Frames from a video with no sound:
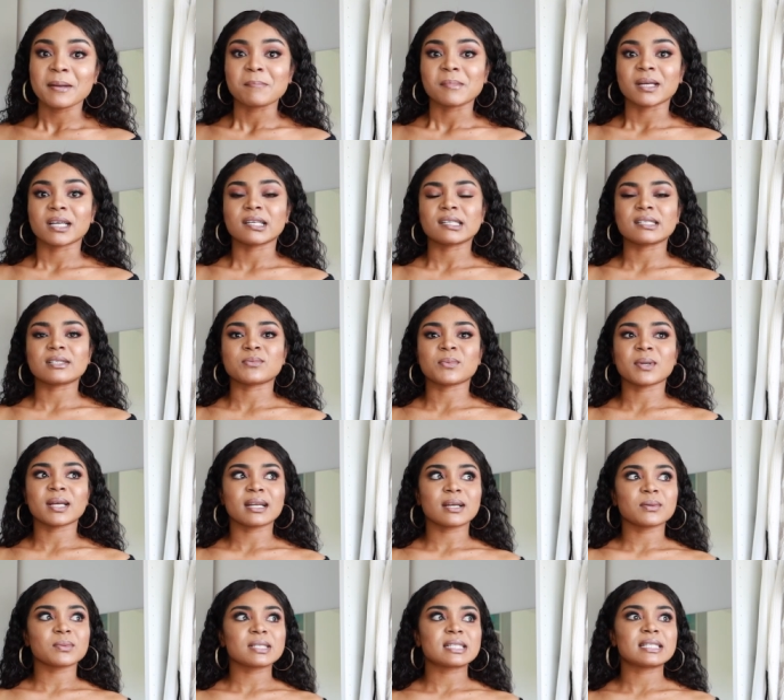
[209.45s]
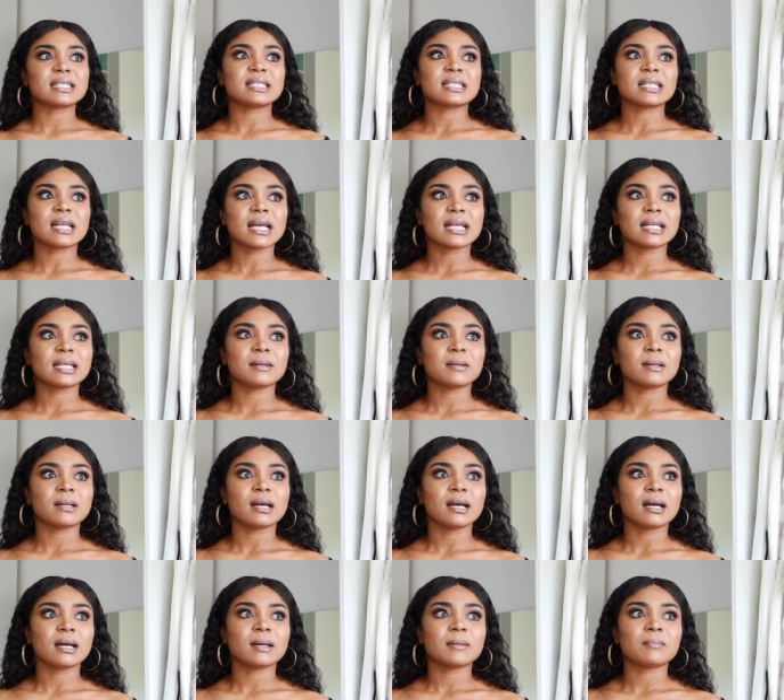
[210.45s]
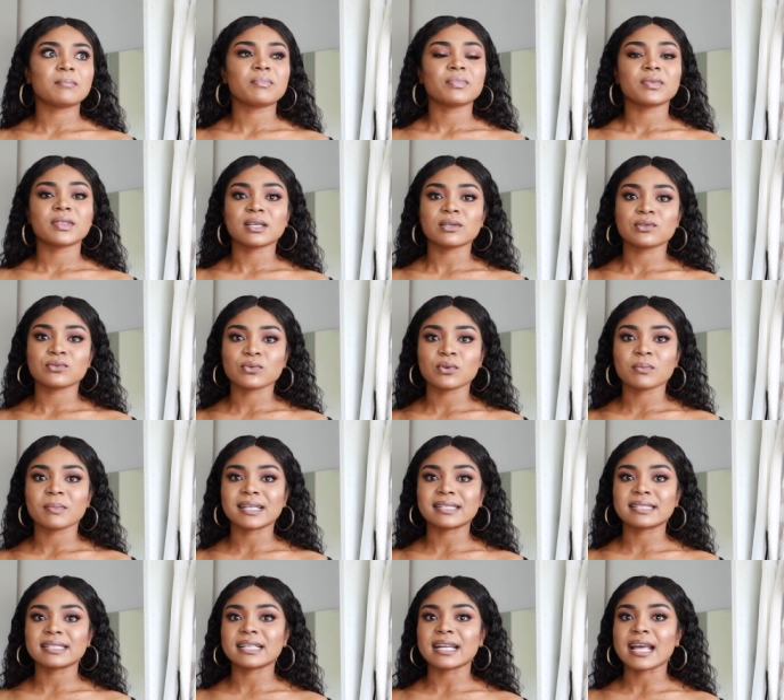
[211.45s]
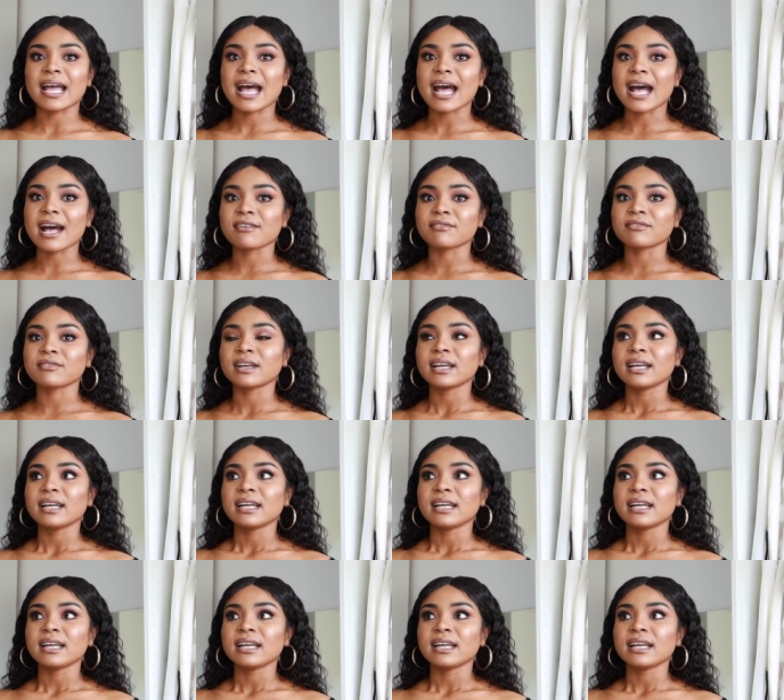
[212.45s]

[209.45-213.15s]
because when I was designing um, this room, I didn't have